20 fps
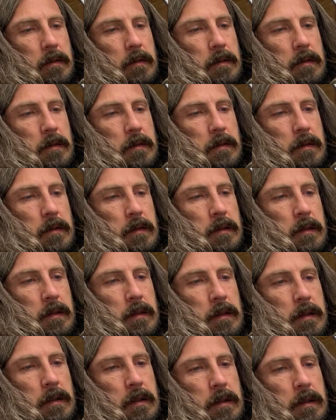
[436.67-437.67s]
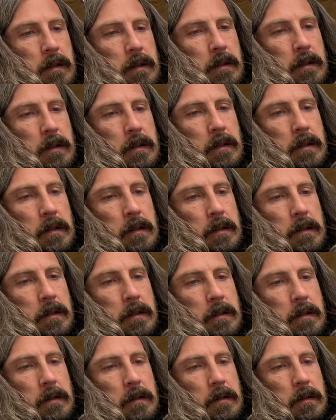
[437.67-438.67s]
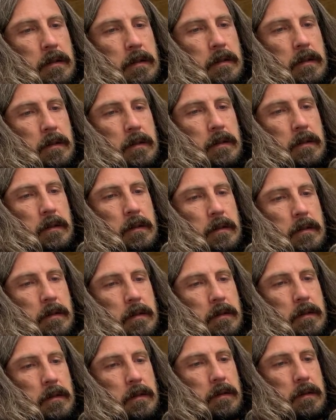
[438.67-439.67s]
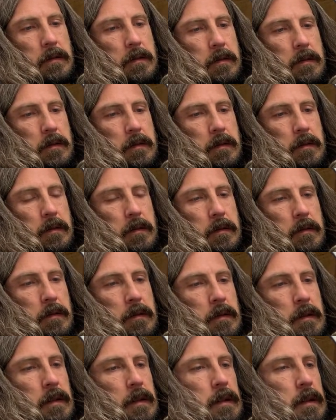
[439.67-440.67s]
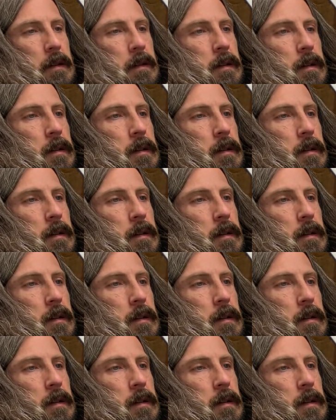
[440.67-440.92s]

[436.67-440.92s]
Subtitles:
(no one is talking)